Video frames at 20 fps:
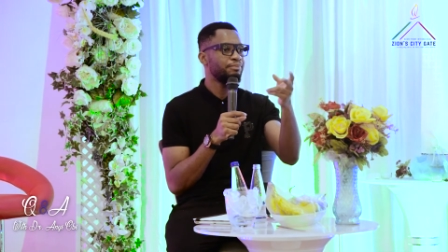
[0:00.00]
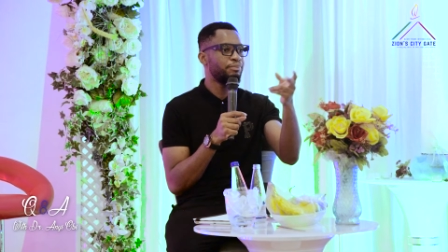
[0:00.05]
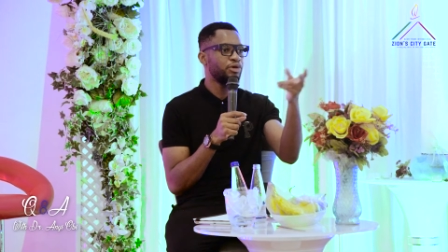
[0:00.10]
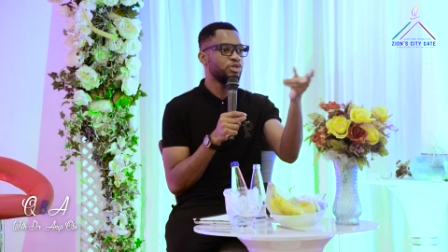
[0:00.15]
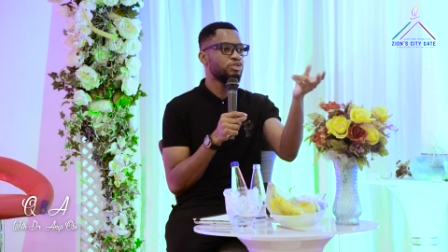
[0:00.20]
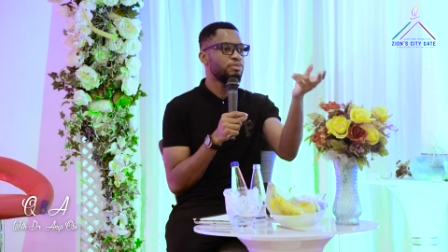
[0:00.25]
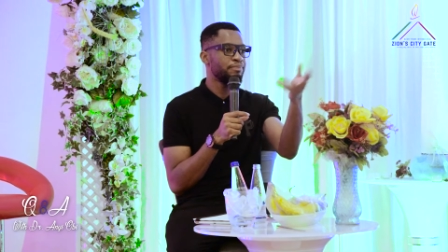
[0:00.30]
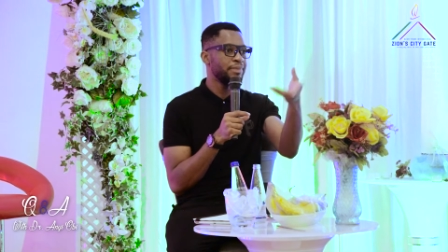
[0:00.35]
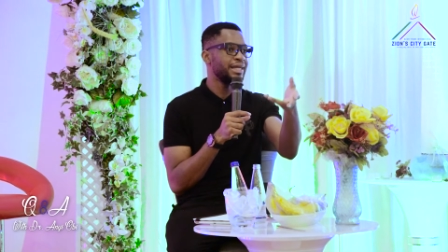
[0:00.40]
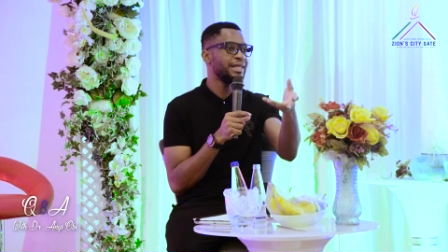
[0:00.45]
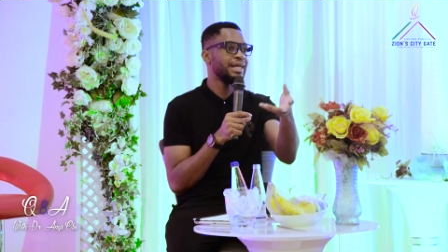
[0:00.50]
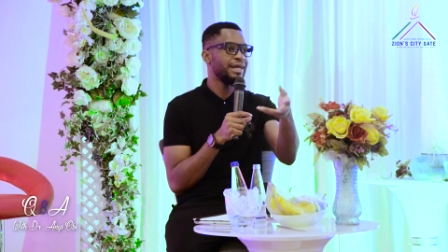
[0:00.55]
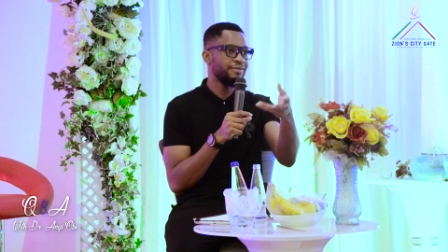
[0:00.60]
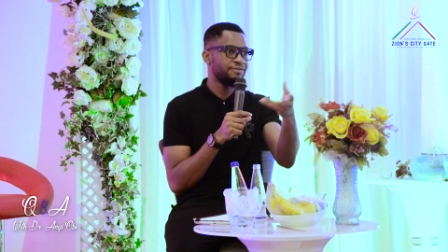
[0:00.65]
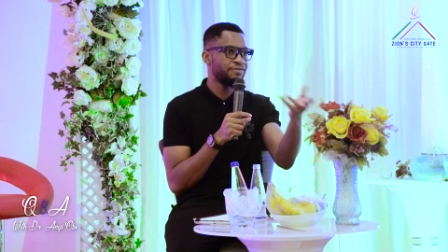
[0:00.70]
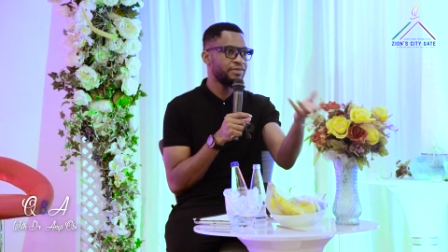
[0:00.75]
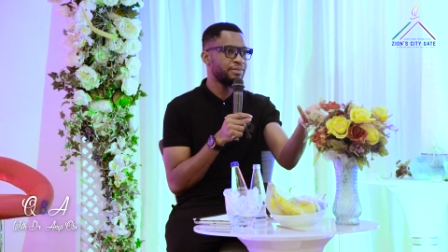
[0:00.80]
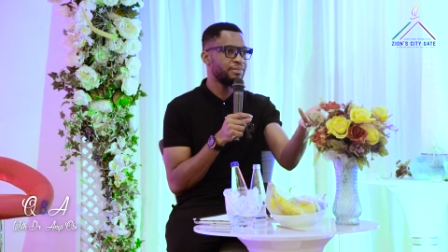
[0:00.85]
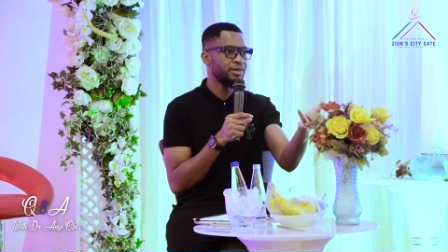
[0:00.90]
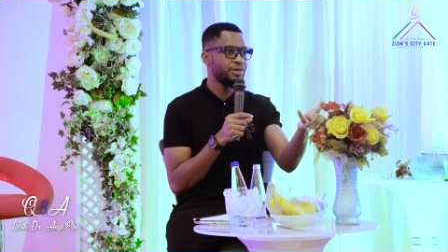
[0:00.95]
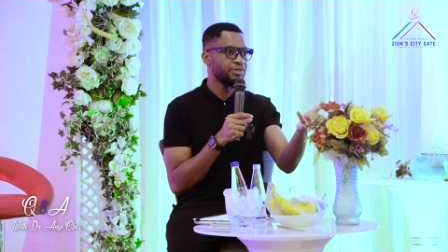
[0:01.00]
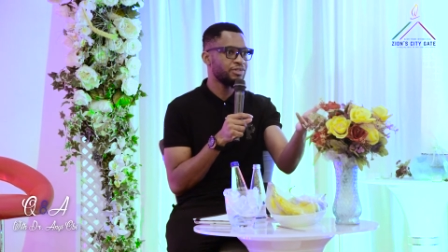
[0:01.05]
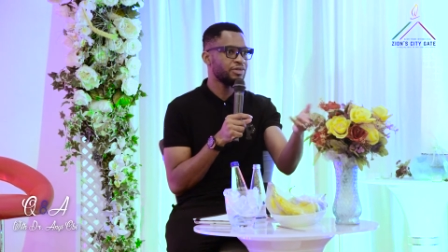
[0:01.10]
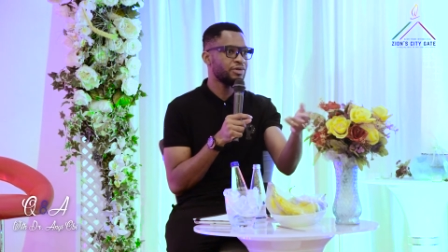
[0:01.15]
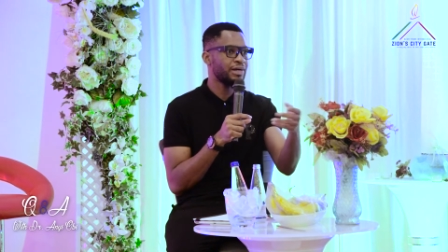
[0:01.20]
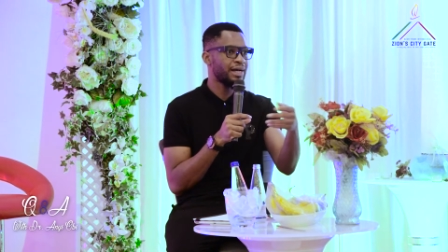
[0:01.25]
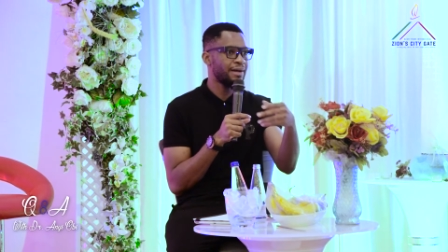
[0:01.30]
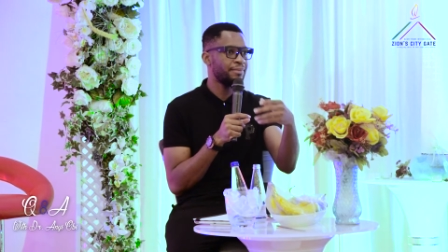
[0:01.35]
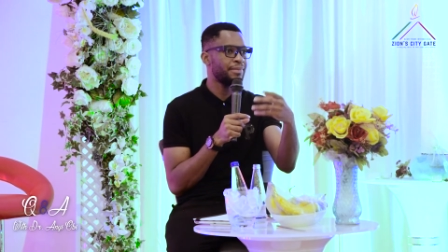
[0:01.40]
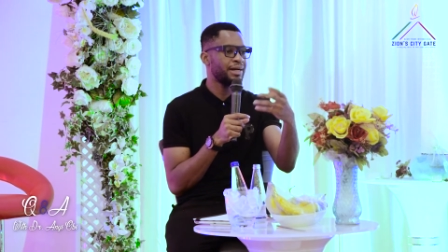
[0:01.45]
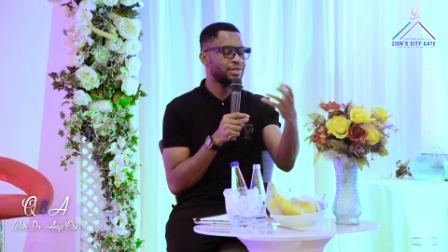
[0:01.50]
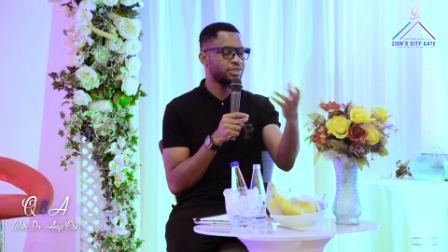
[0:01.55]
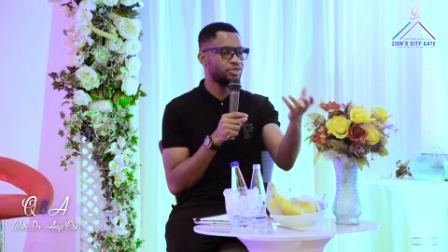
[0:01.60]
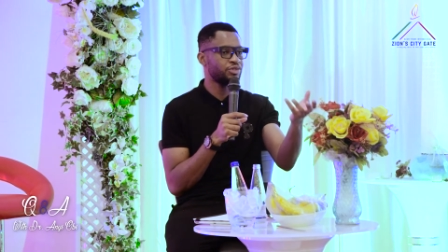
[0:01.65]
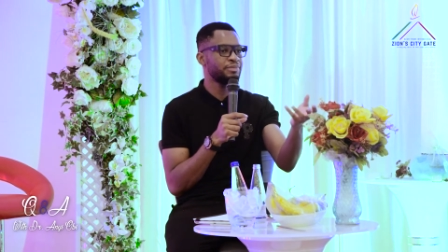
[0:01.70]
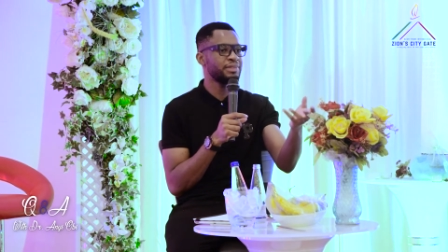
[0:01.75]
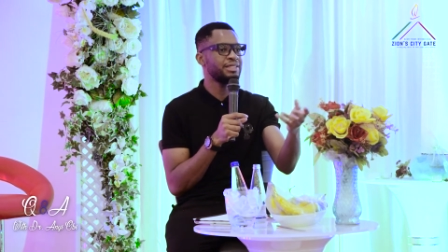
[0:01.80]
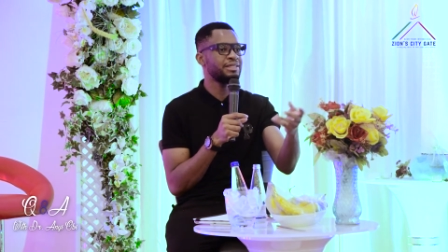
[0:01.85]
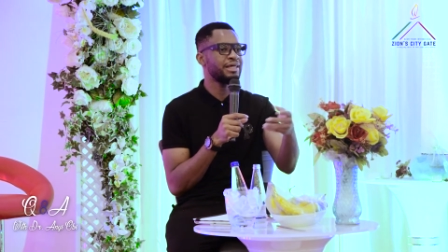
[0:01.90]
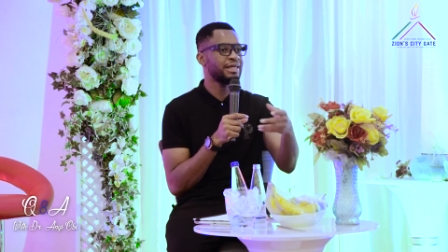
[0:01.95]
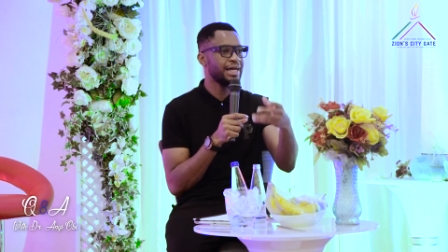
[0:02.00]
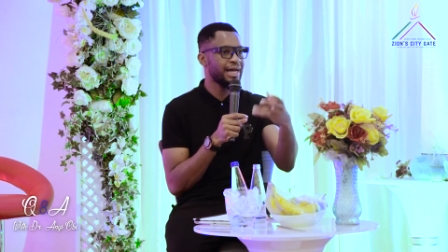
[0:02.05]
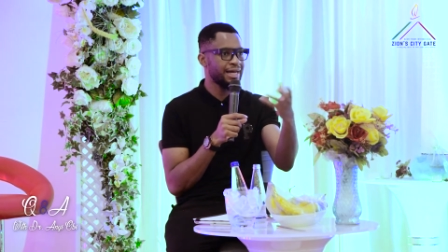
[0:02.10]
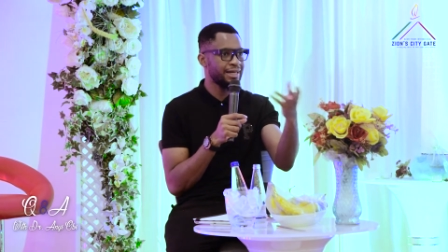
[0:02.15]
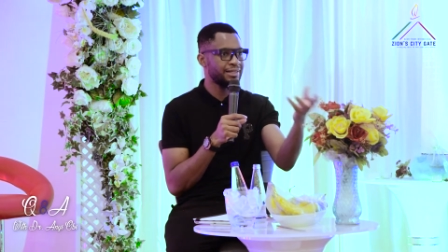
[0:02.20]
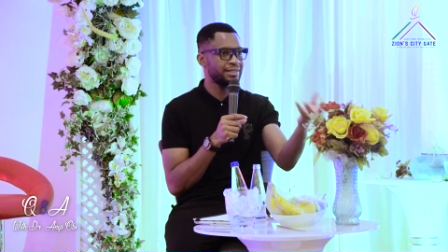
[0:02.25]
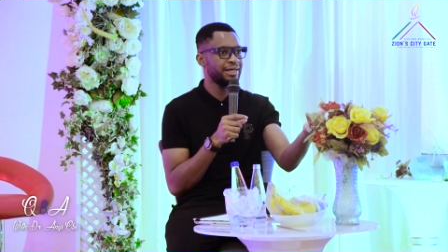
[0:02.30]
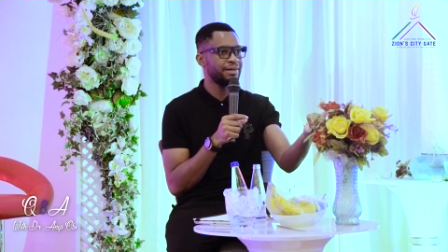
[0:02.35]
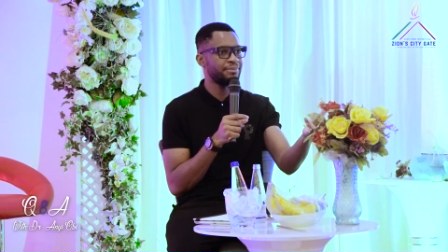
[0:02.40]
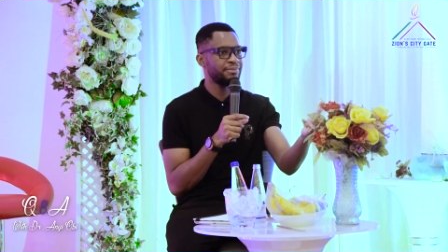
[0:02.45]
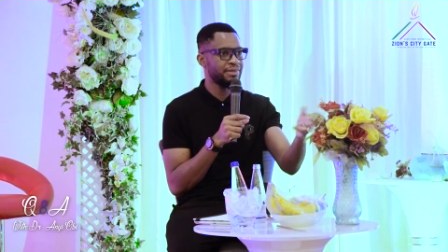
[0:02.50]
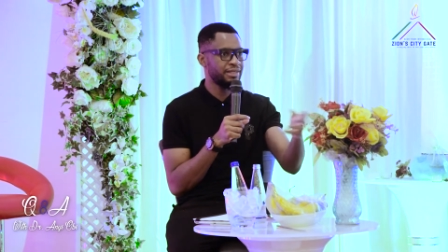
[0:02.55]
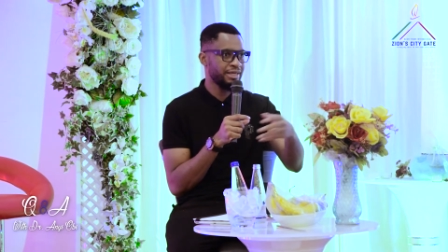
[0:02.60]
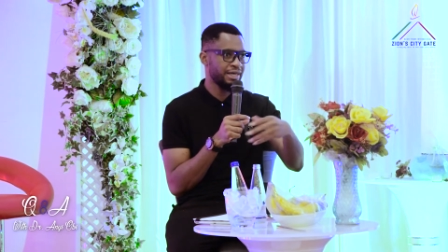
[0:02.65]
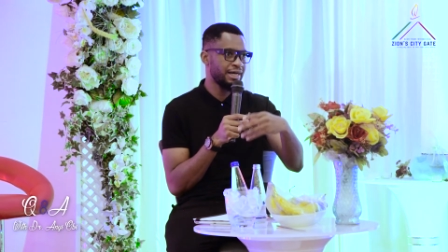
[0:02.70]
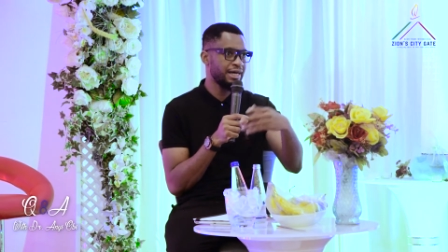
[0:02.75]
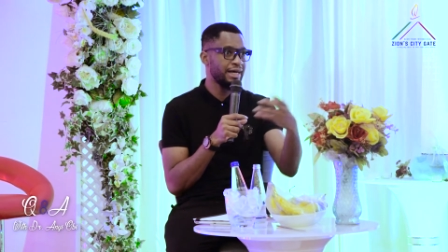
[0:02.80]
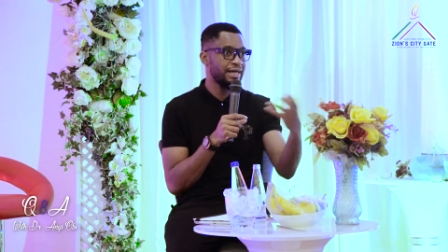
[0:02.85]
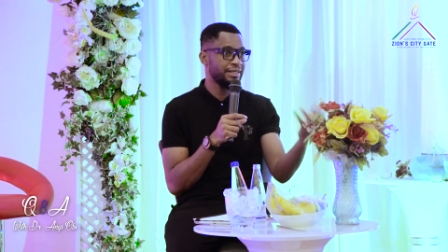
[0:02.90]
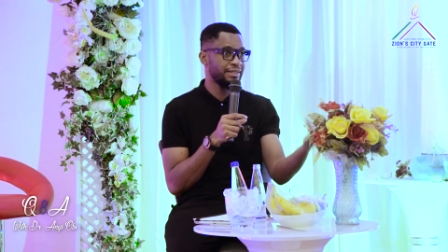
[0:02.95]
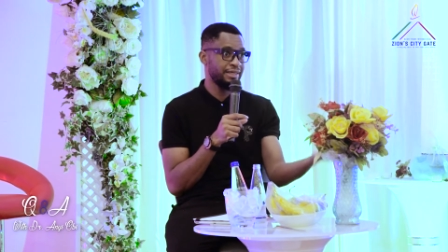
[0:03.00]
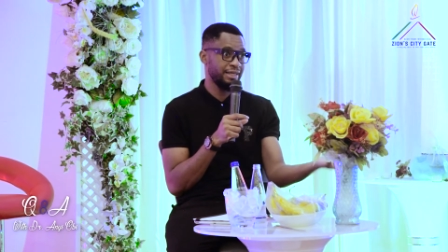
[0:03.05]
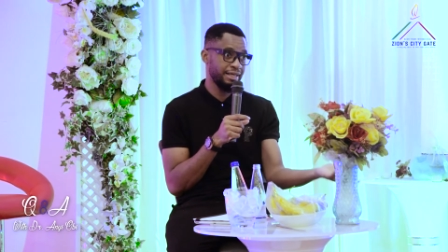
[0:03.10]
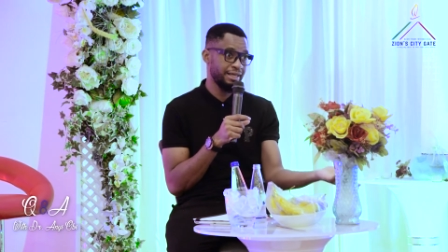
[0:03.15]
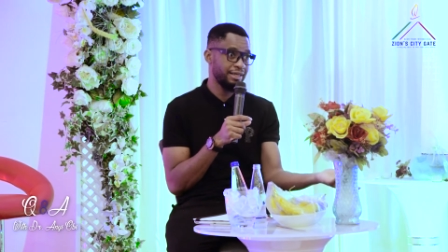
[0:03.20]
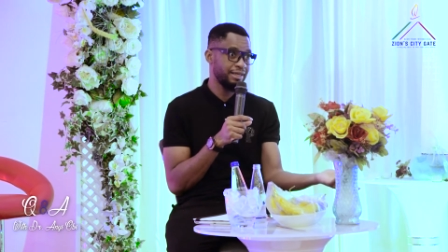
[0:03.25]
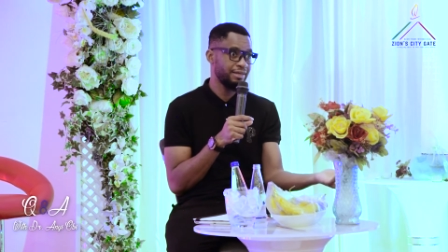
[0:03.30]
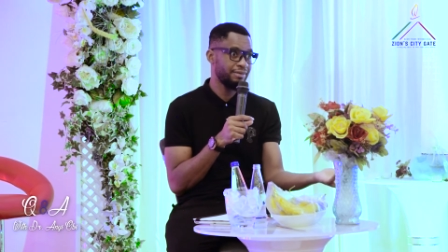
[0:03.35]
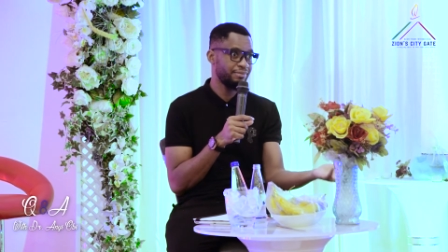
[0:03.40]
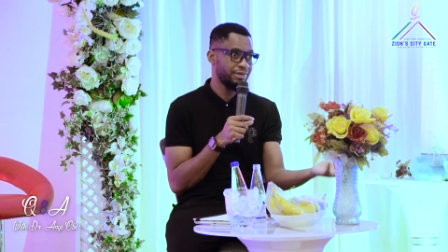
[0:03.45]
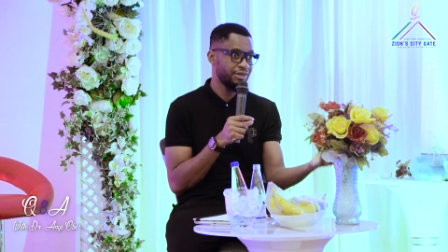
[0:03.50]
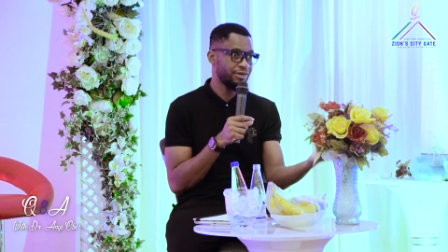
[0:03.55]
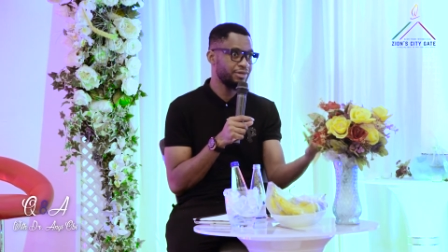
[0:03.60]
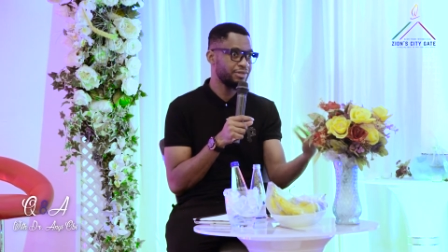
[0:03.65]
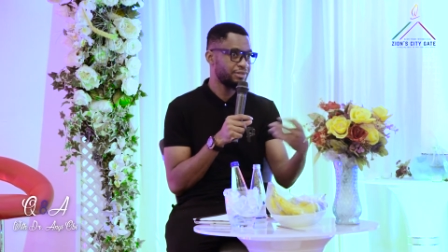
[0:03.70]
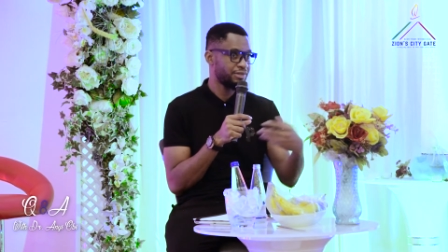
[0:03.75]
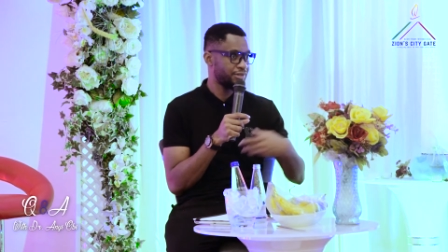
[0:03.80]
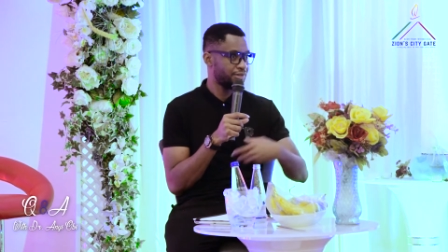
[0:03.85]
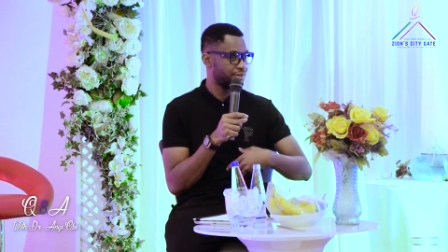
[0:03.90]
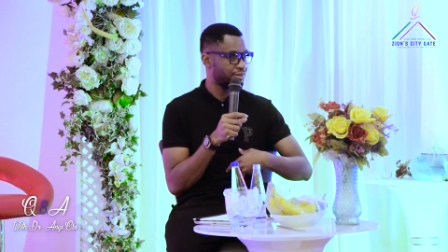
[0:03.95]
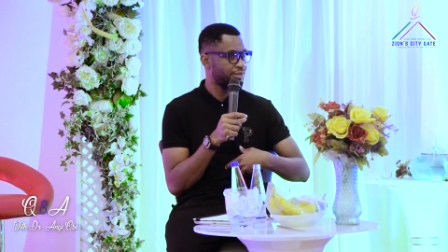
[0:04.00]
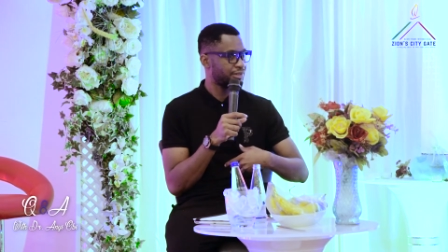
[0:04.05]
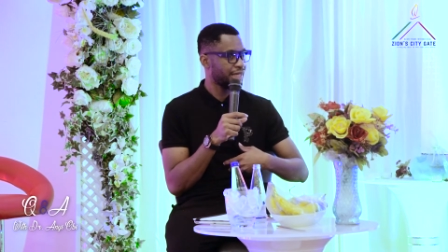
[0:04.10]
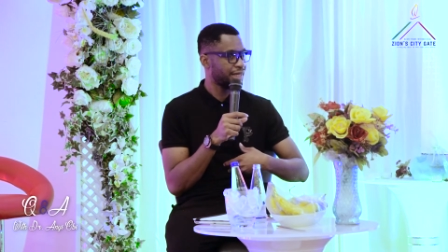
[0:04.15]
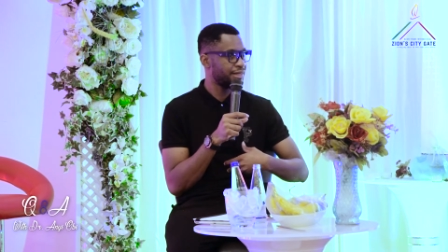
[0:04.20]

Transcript: both male and female, so I'm assuming that Adam, they are they, because